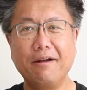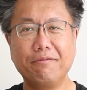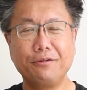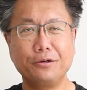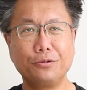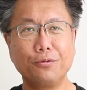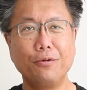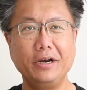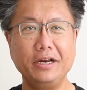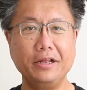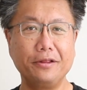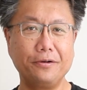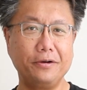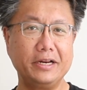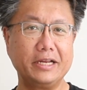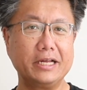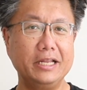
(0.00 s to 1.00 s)
after 20 to
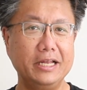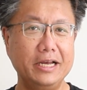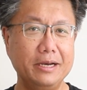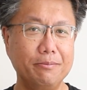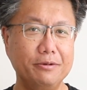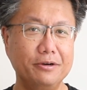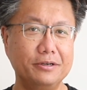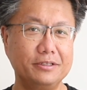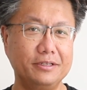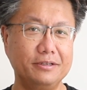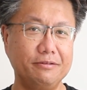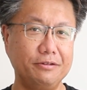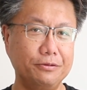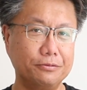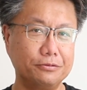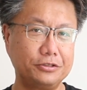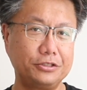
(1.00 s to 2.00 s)
30 kilometers,
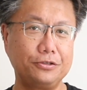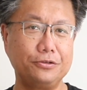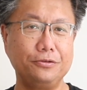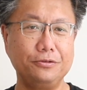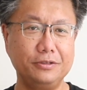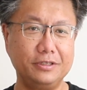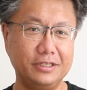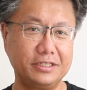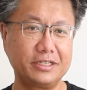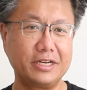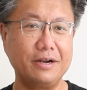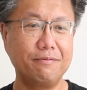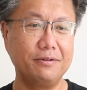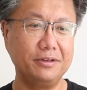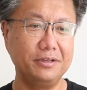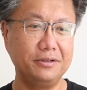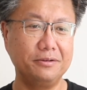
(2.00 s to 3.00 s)
you'll soon
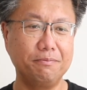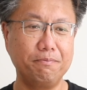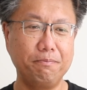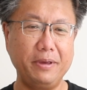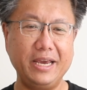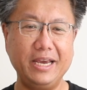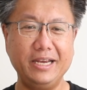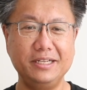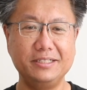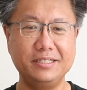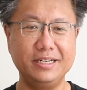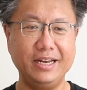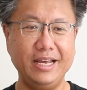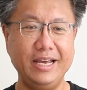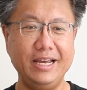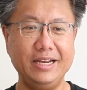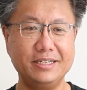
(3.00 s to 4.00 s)
discover little pains and
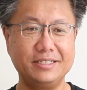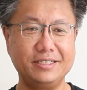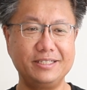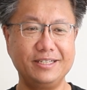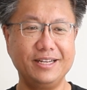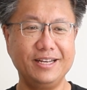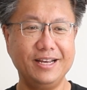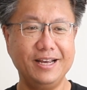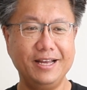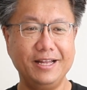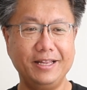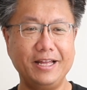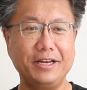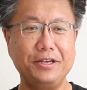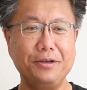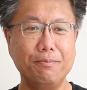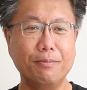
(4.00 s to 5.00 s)
aches
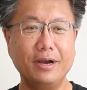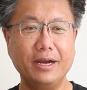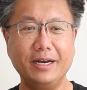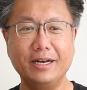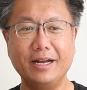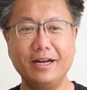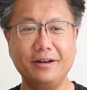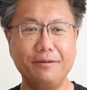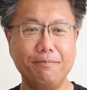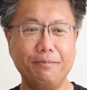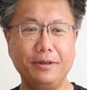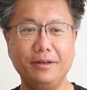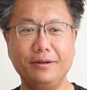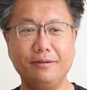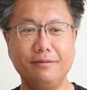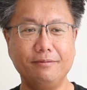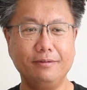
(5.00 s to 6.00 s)
that you might not have
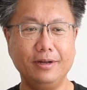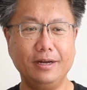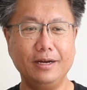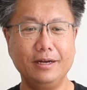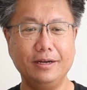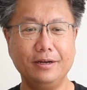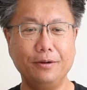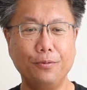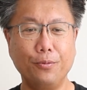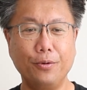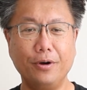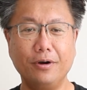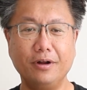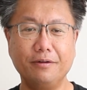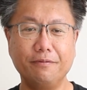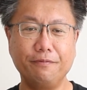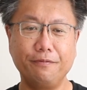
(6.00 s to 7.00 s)
been
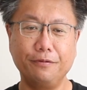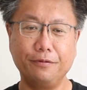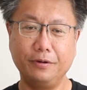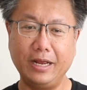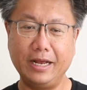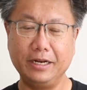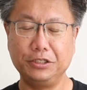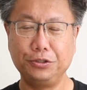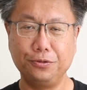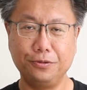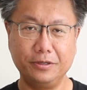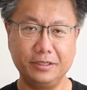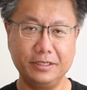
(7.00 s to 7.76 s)
aware of at shorter